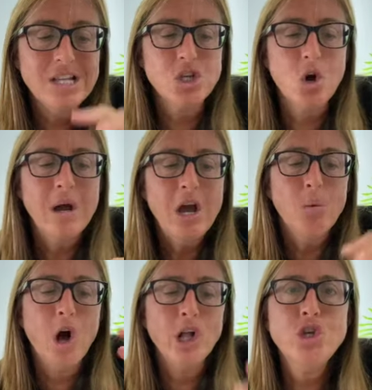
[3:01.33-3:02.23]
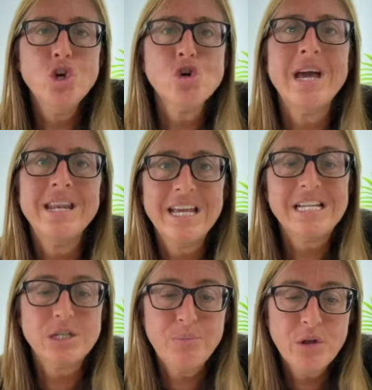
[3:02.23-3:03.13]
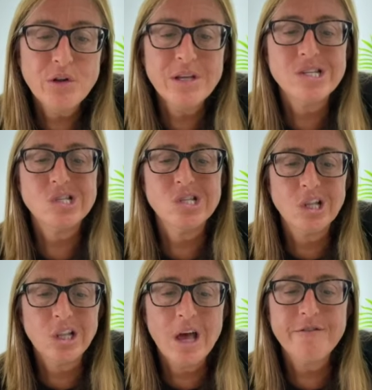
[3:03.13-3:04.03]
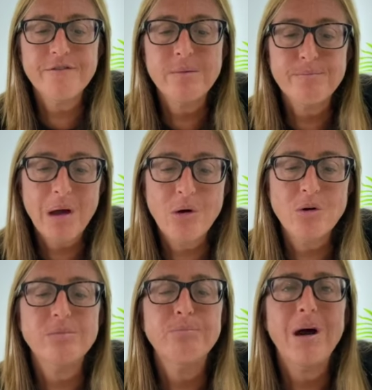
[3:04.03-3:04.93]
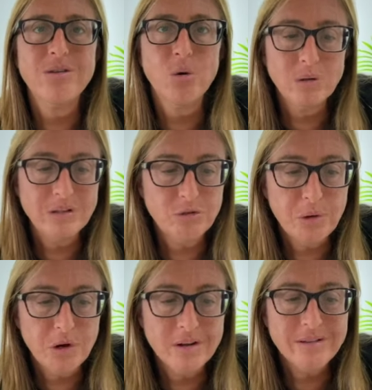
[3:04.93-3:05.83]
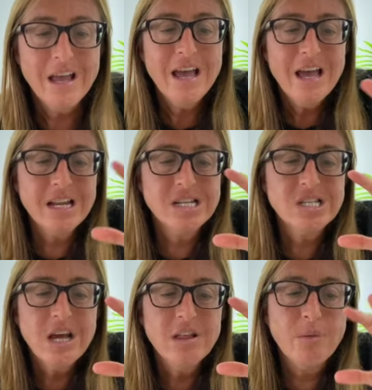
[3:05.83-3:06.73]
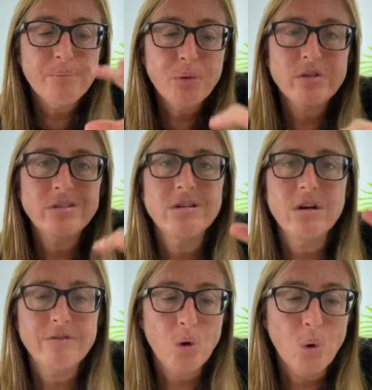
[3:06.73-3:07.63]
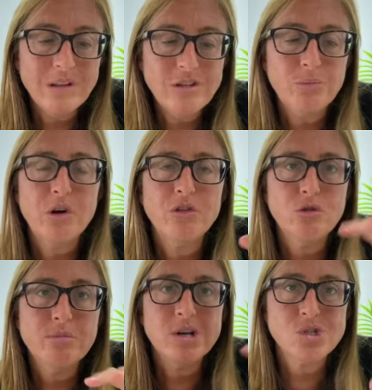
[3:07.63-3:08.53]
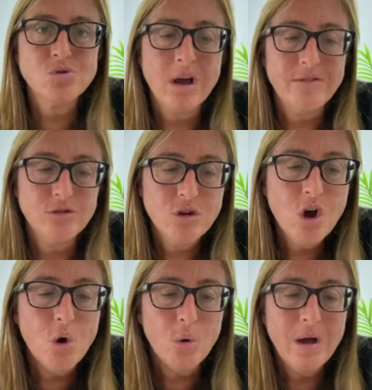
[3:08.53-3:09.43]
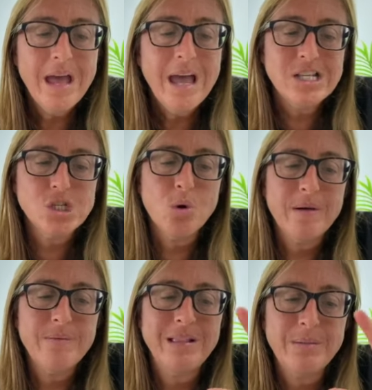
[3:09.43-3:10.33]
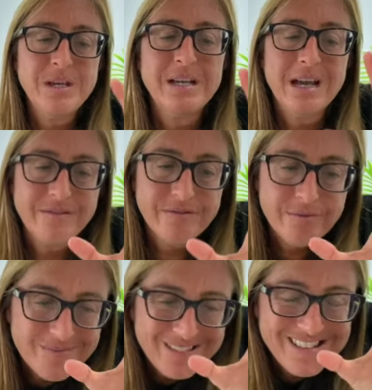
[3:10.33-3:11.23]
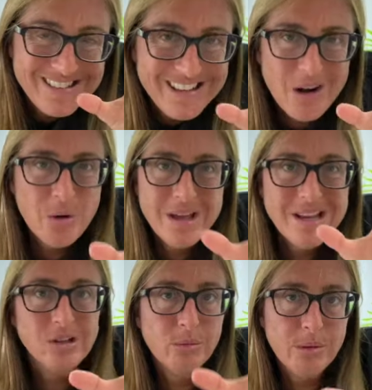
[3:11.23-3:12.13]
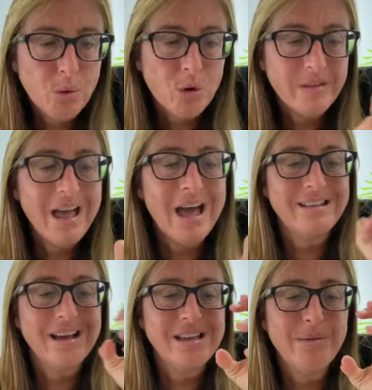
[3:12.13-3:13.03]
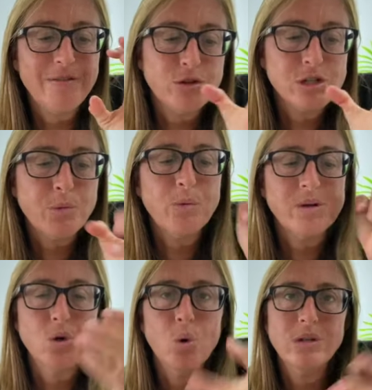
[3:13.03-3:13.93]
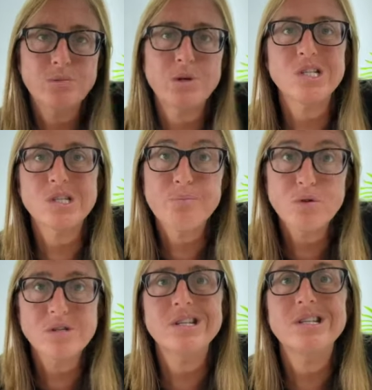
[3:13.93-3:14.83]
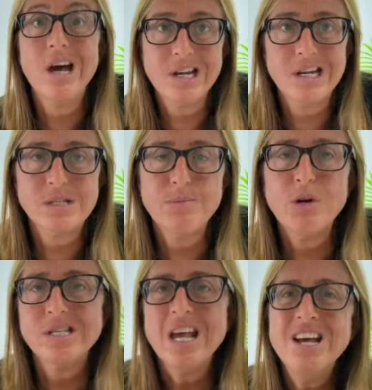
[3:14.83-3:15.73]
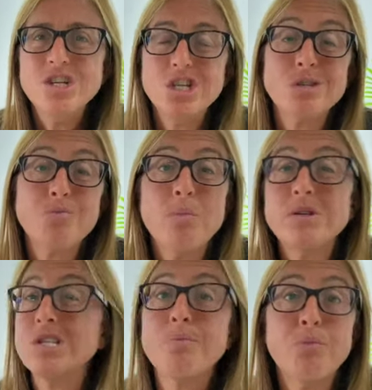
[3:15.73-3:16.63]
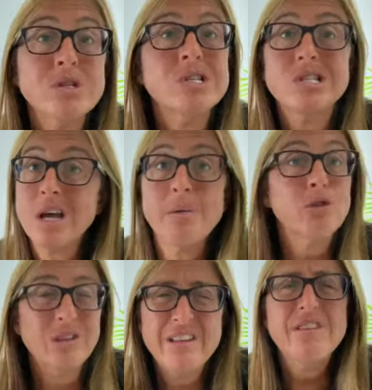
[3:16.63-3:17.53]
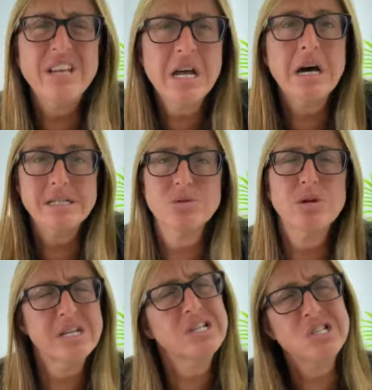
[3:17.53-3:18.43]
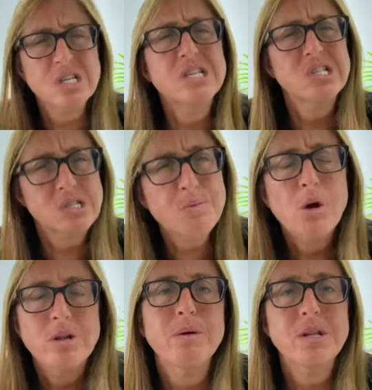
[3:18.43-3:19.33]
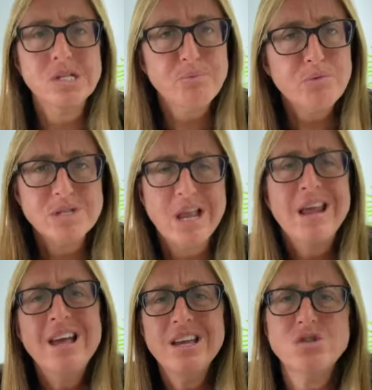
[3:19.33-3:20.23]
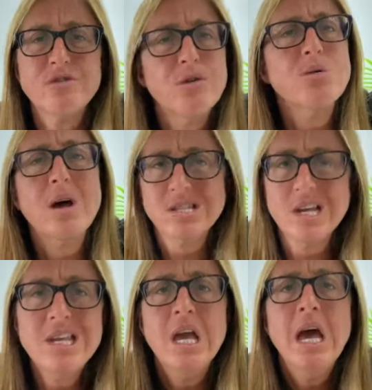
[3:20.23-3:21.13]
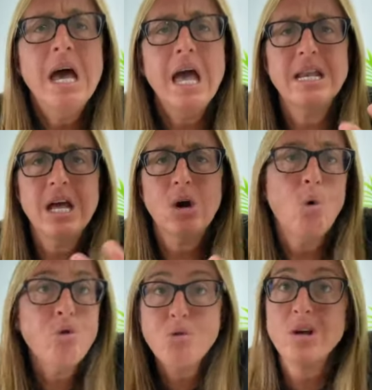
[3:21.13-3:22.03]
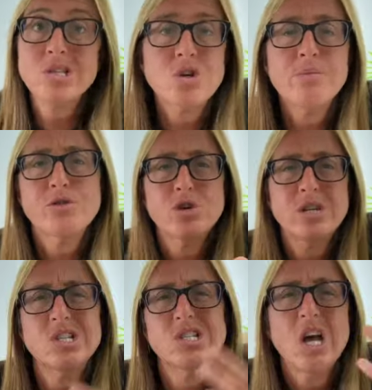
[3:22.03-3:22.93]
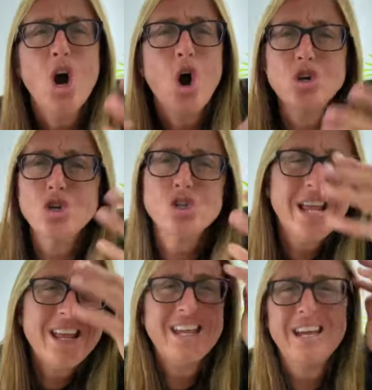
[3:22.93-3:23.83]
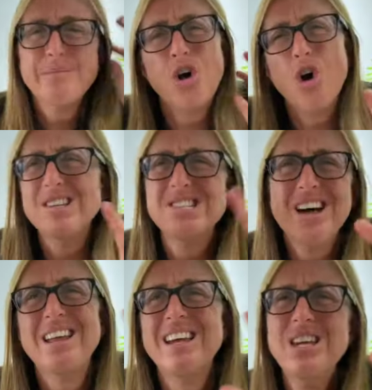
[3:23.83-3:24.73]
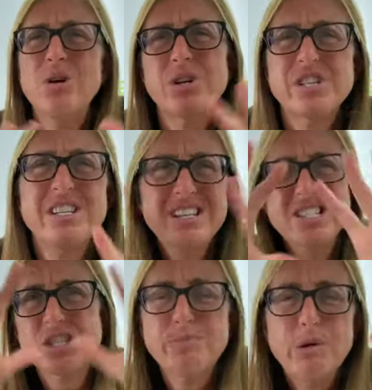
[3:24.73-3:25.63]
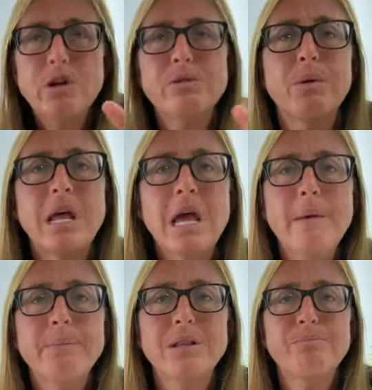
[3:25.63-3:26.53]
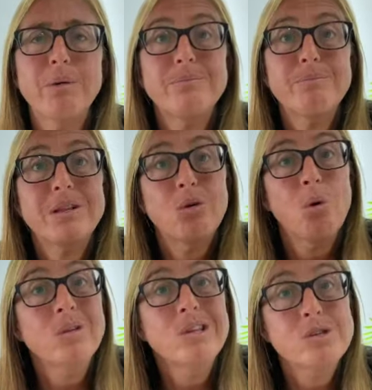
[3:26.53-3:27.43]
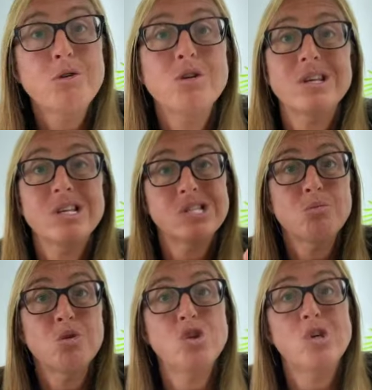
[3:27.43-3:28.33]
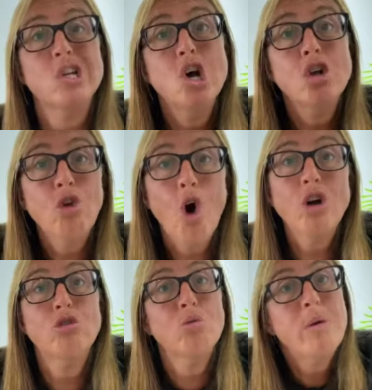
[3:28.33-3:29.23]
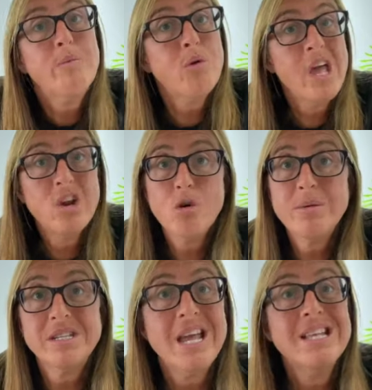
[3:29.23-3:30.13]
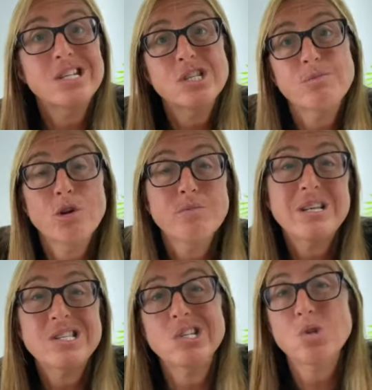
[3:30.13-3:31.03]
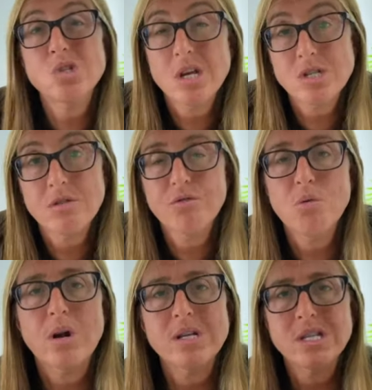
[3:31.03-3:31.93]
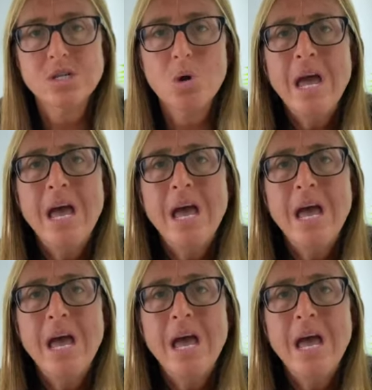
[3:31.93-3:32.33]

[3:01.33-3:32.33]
so while you can experience the life empowered by the Holy Spirit, it is the person of the Holy Spirit you must strive to know. And so let me kind of narrow in a little bit more on that. My first point was the Holy Spirit is a person, not an experience. Jesus promises a person to come to live in us. Okay, he's a spirit, but he's a person. He's referred to as a he. And throughout scripture, there's this understanding. I mean, God is not a he or a she, he's a spirit, but the Holy Spirit is someone you can talk to. We pray in Romans 8, and the Spirit makes intercession for us. And so